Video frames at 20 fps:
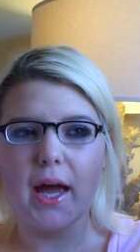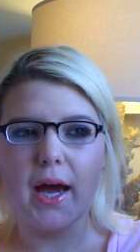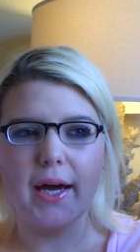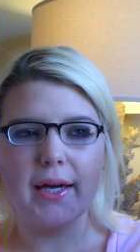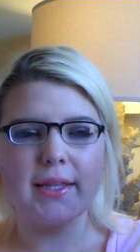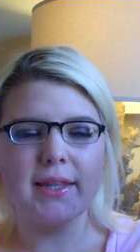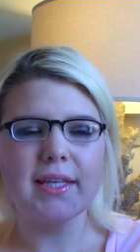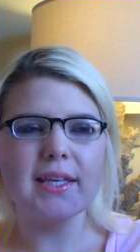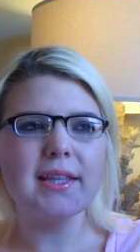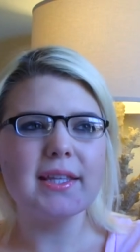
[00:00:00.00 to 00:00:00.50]

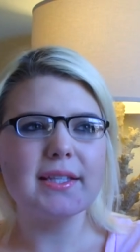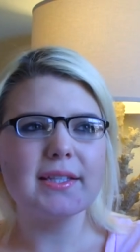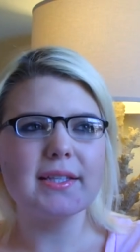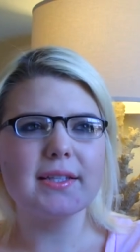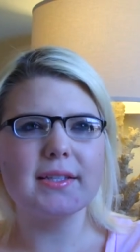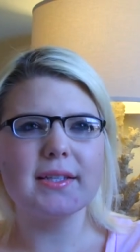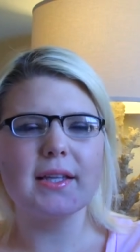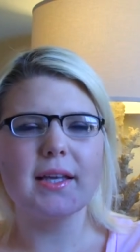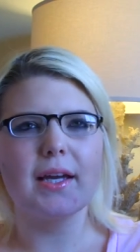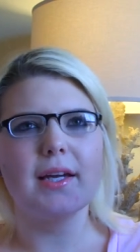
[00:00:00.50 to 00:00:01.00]
I think this
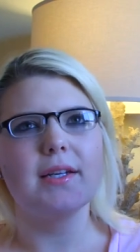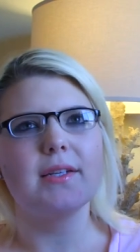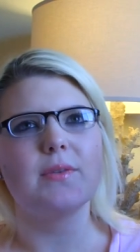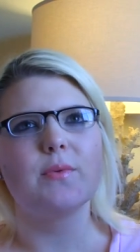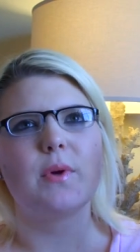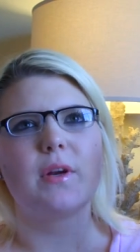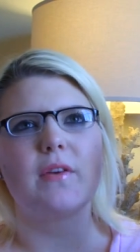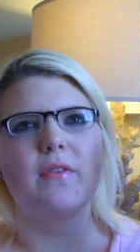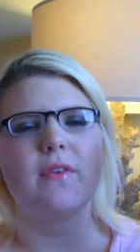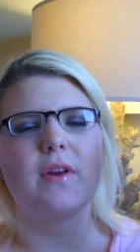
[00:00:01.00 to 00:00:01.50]
is the lightest
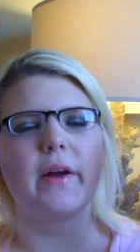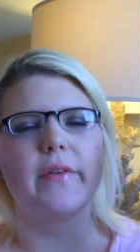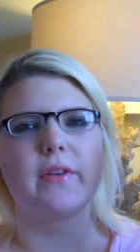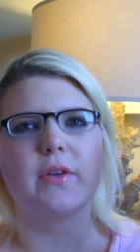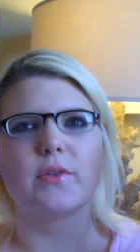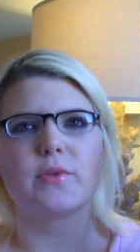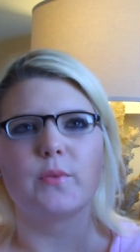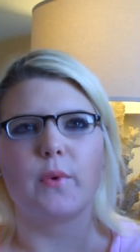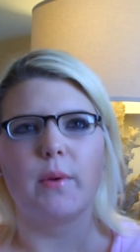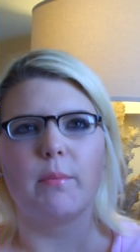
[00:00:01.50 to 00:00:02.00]
one, if not
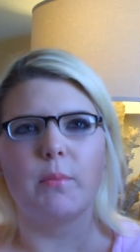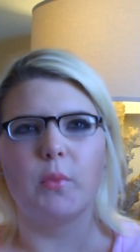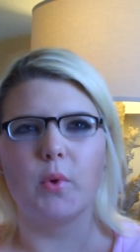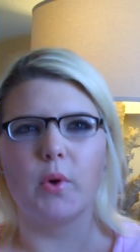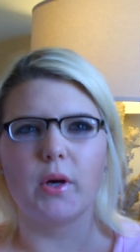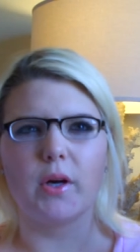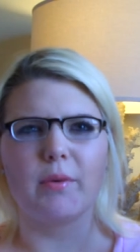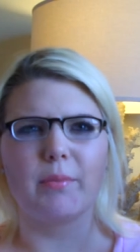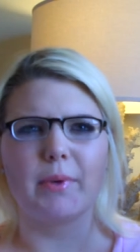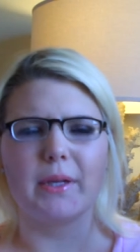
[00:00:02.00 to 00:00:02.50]
there's one
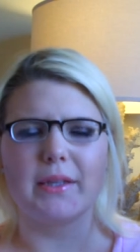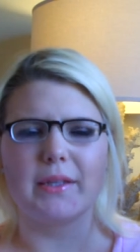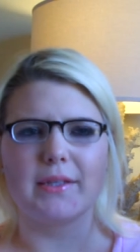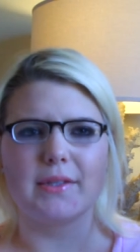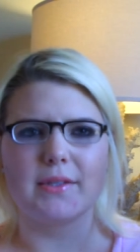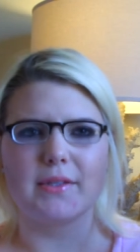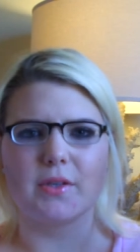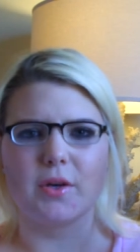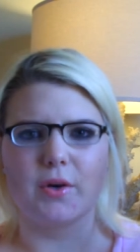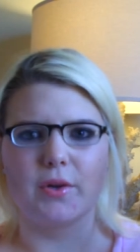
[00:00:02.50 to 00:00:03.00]
more, but
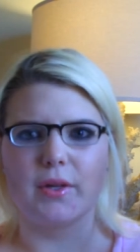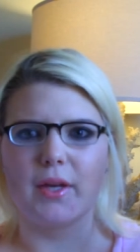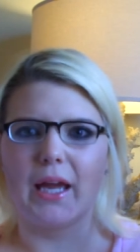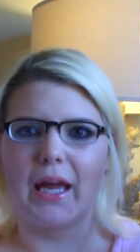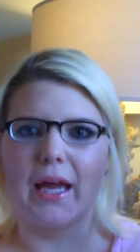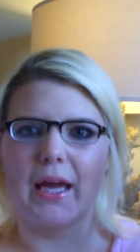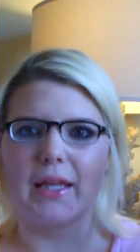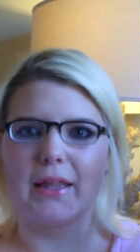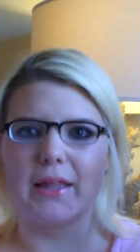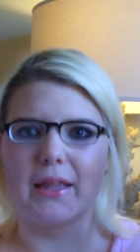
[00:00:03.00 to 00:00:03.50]
this is all they
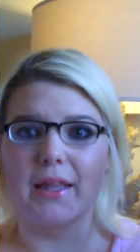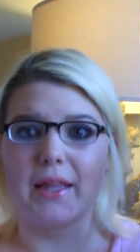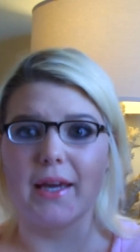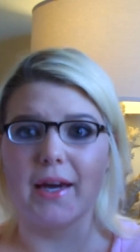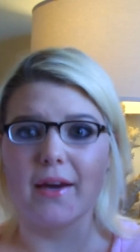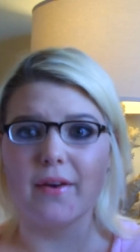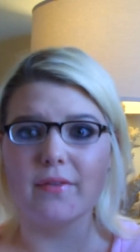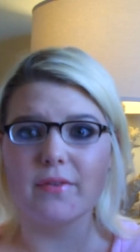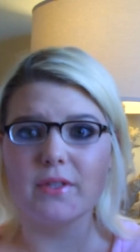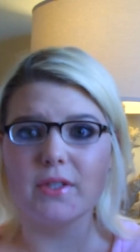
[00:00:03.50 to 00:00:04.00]
have
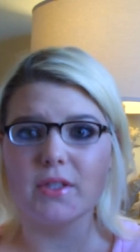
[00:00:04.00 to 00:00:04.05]
left.